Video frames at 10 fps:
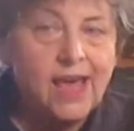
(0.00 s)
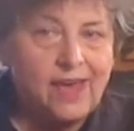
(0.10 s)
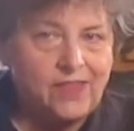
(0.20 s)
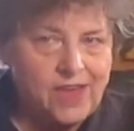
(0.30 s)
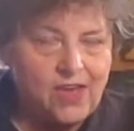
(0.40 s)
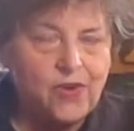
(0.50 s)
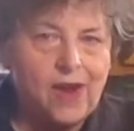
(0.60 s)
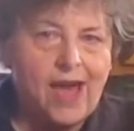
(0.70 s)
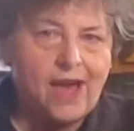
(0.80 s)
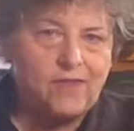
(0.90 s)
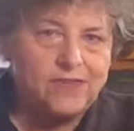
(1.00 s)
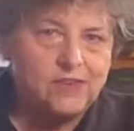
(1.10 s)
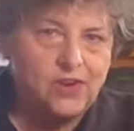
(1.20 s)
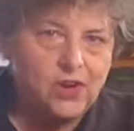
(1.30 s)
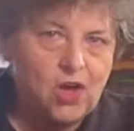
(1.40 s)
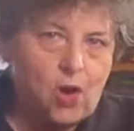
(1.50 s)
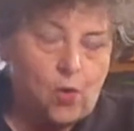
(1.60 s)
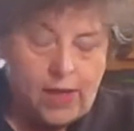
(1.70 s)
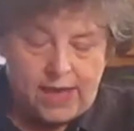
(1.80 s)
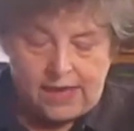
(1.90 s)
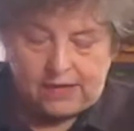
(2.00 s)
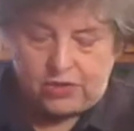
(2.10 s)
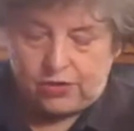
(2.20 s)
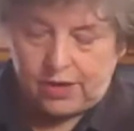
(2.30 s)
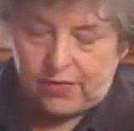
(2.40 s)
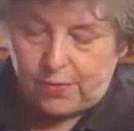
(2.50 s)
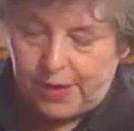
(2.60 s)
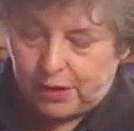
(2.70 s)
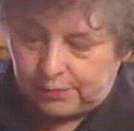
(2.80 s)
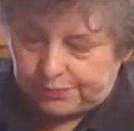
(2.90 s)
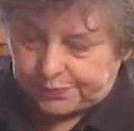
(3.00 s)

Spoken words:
and the other half is going to go into another meal.